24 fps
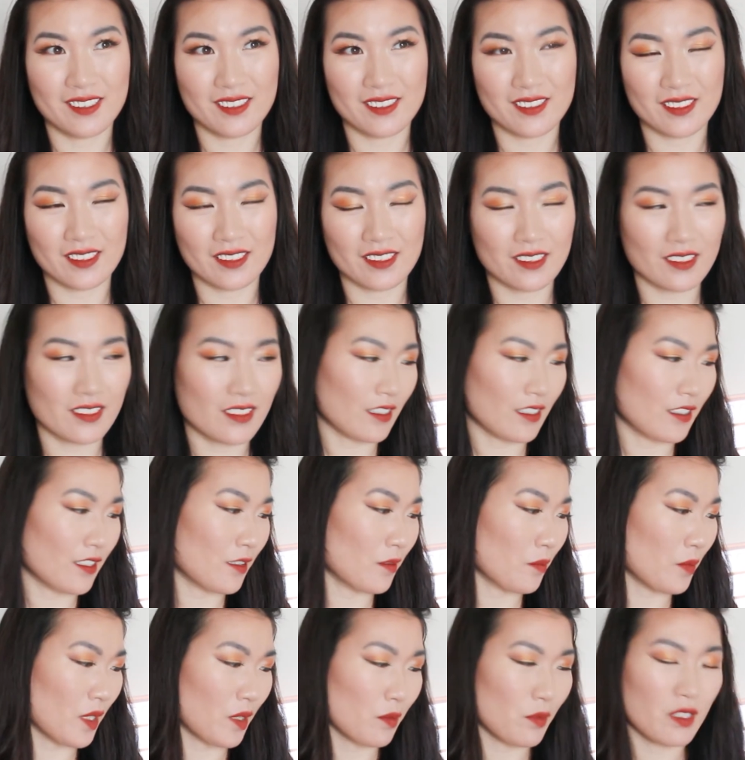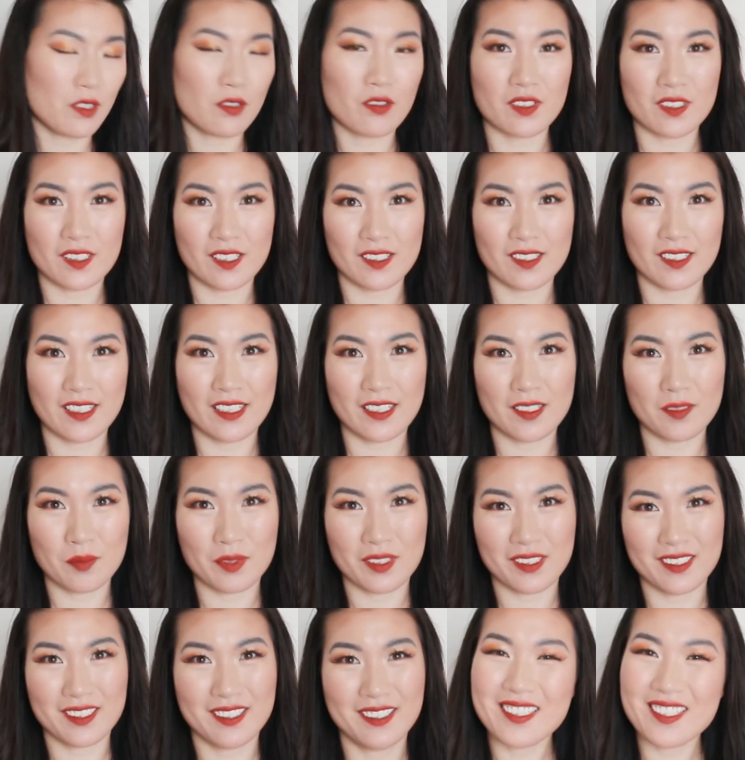Like, didn't pay me to say that, but